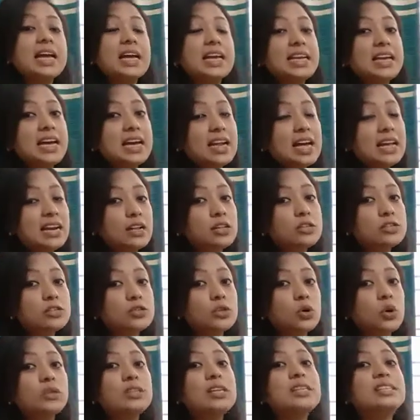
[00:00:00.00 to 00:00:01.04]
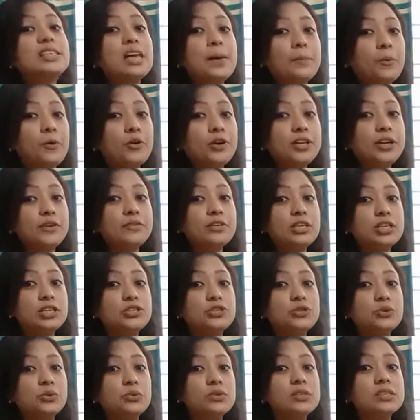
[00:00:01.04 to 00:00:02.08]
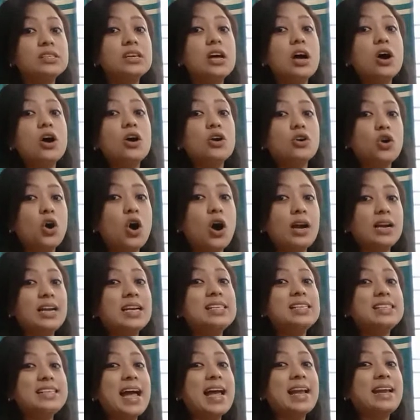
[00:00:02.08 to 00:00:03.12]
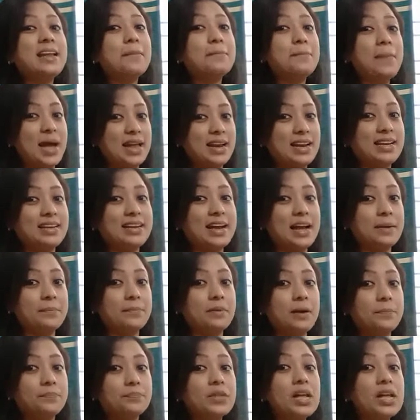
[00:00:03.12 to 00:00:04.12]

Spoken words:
Here are also the supportive tissues called xylem parenchyma.